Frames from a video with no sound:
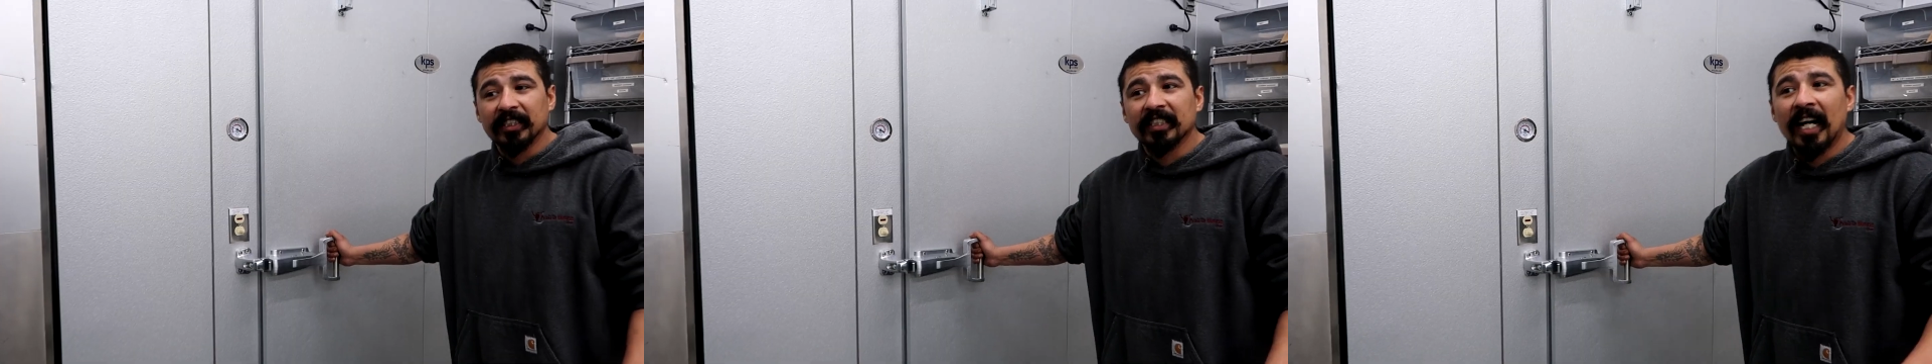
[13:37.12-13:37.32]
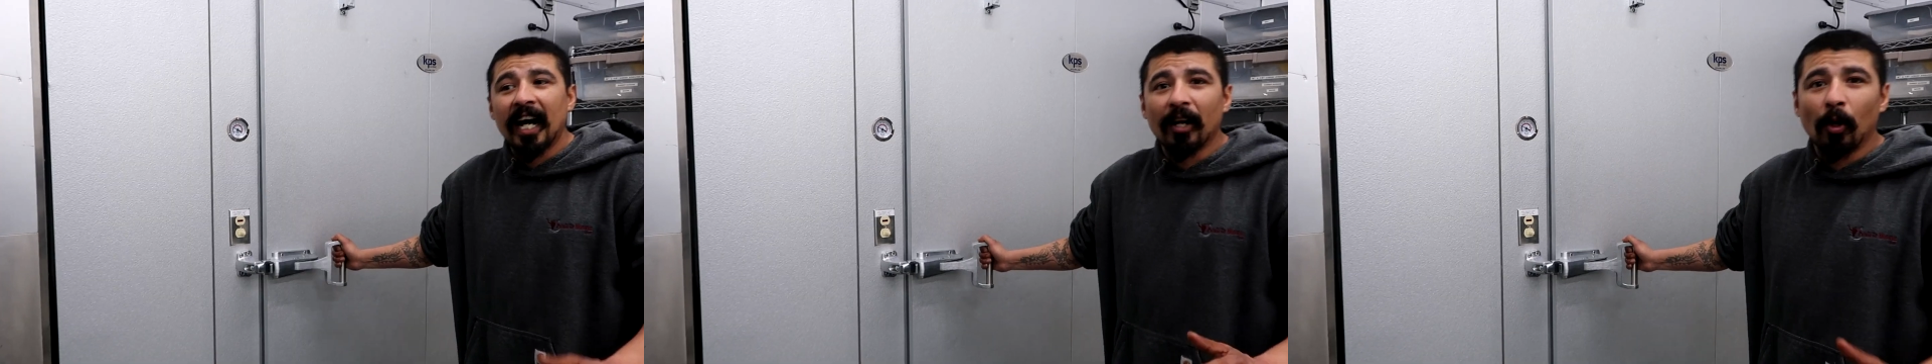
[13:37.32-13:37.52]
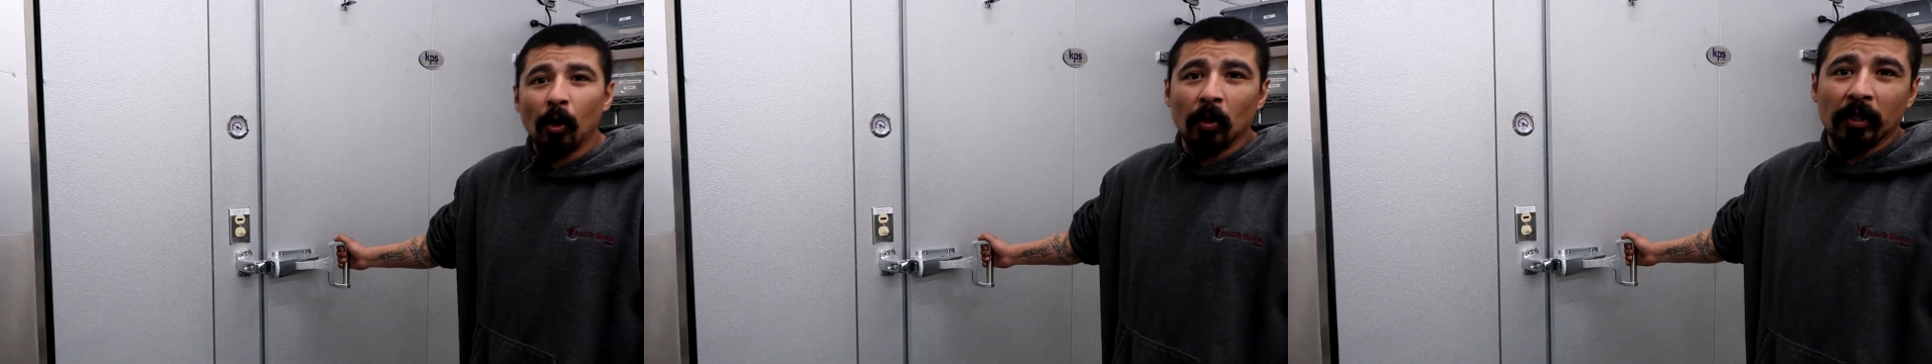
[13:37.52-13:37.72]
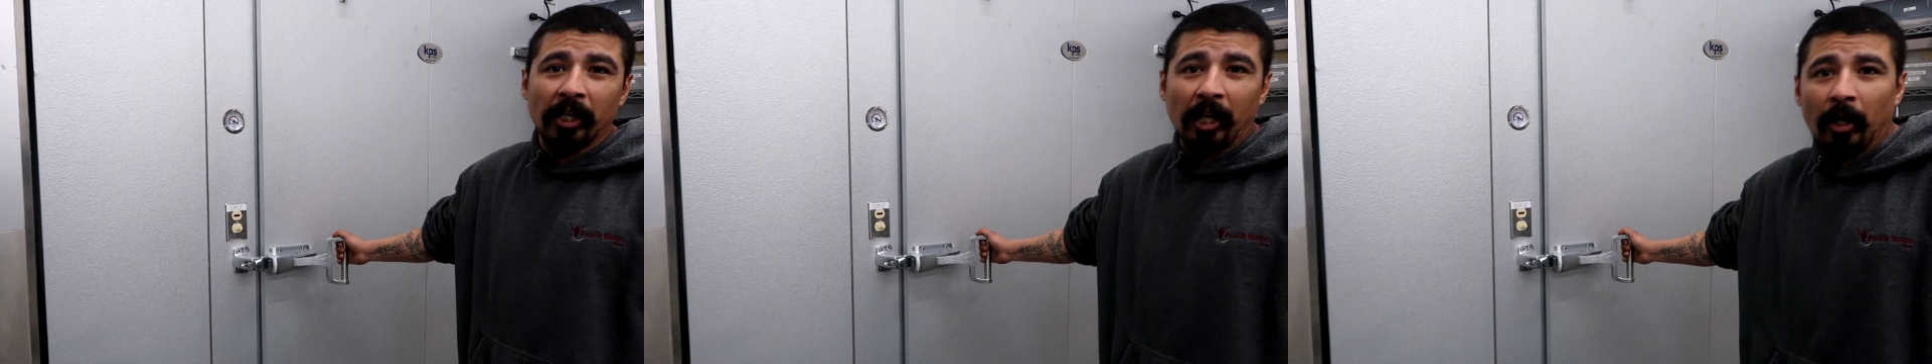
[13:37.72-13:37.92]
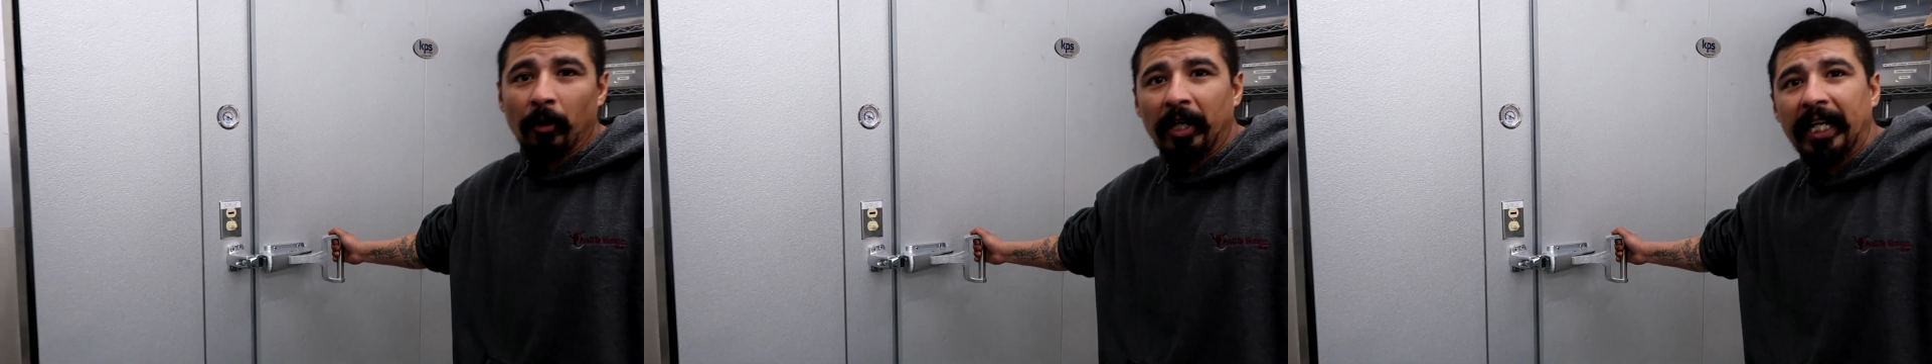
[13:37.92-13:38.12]
is not
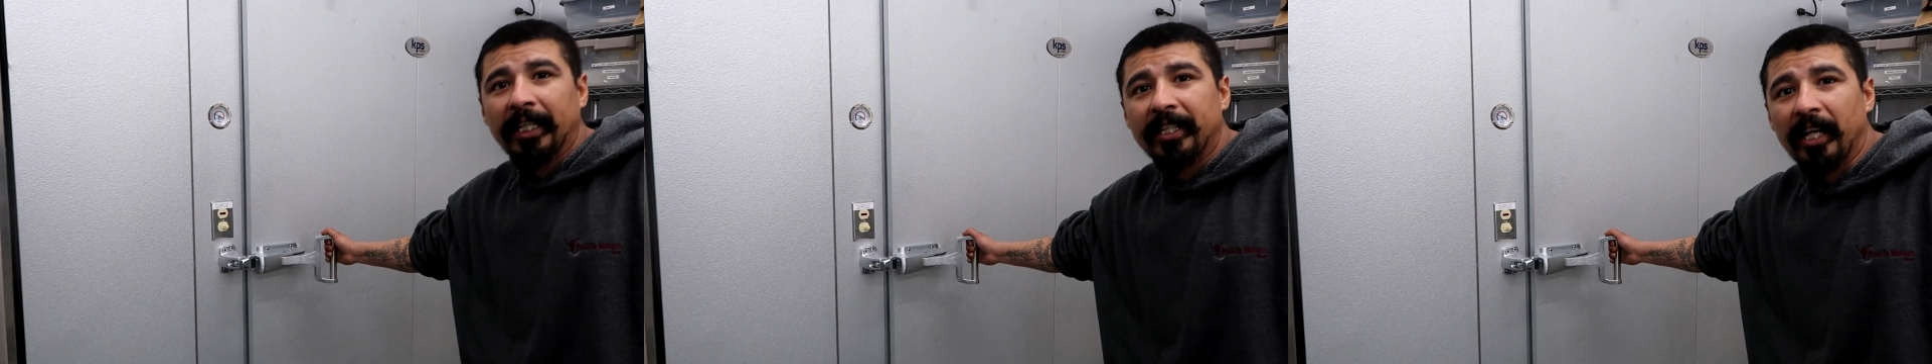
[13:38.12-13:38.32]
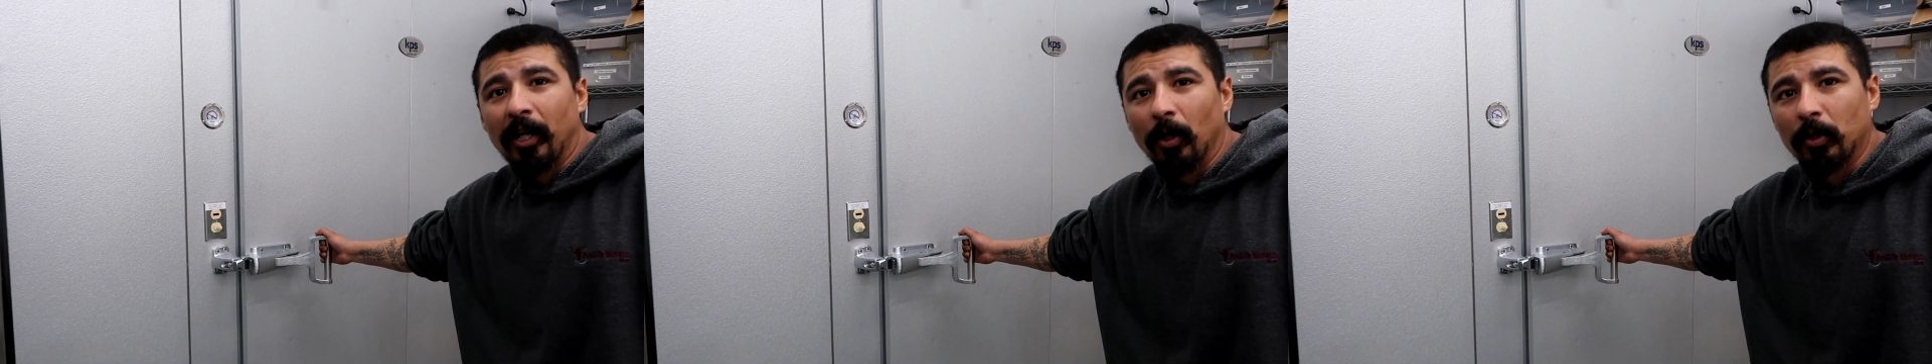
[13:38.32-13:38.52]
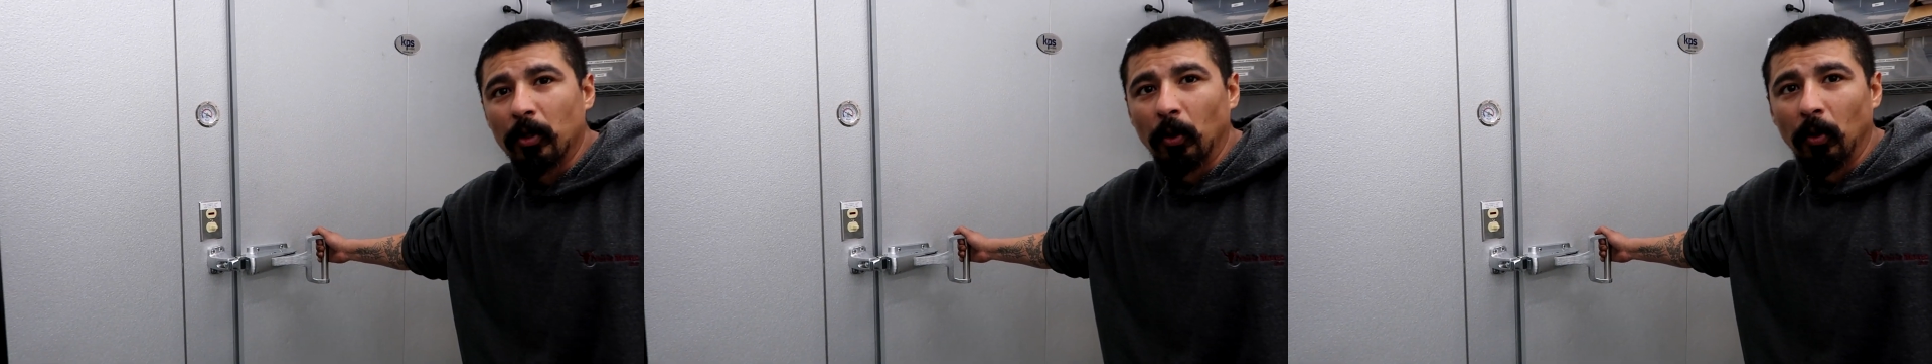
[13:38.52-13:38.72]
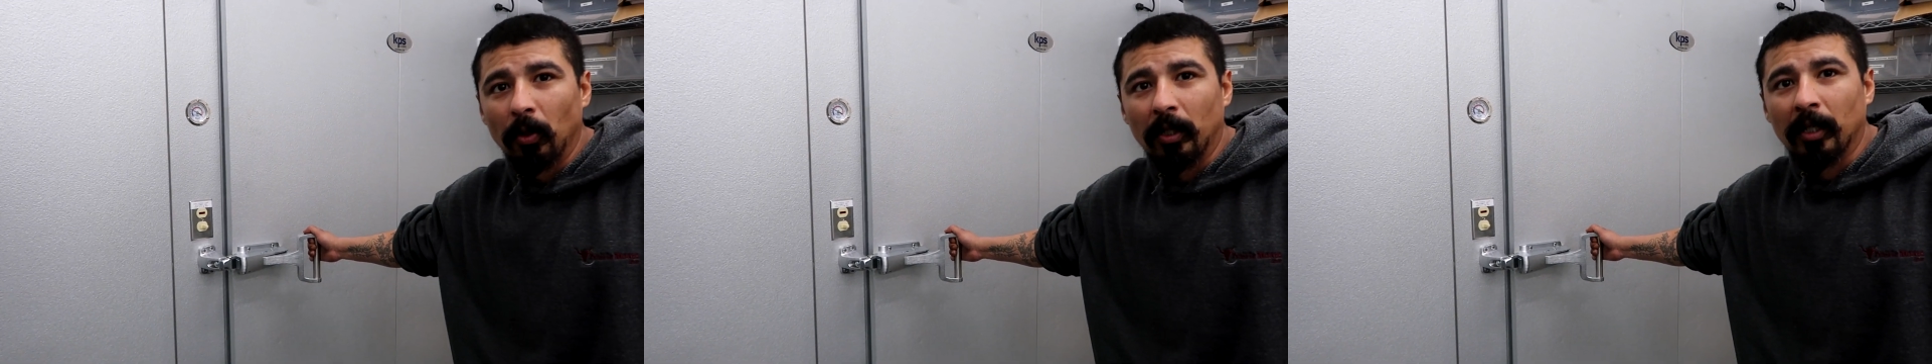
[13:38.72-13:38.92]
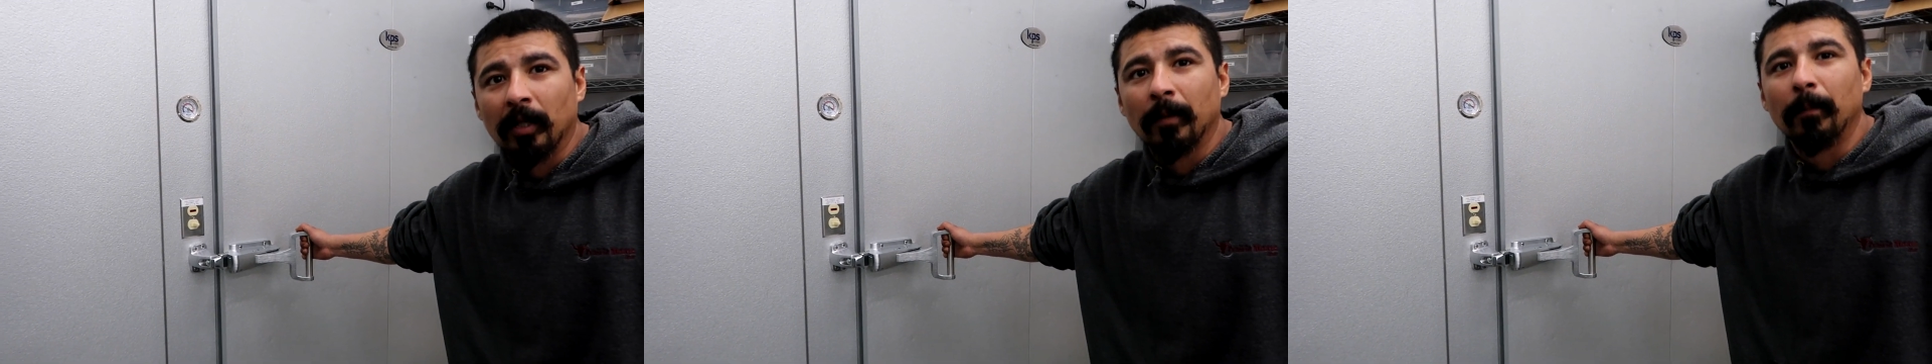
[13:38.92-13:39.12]
only a retail
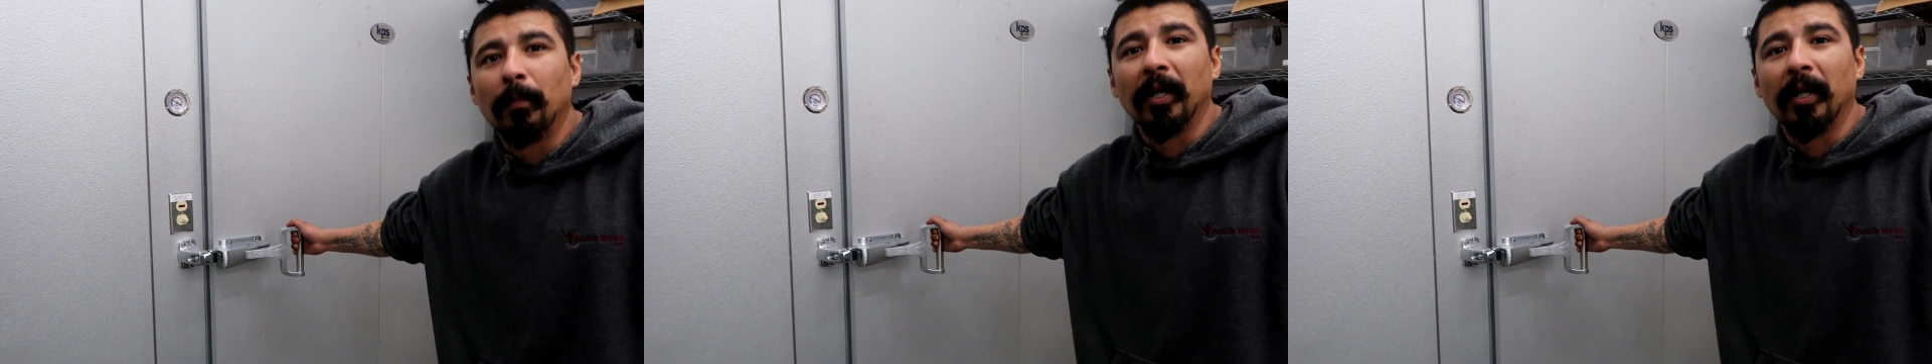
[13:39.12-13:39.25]
cooler,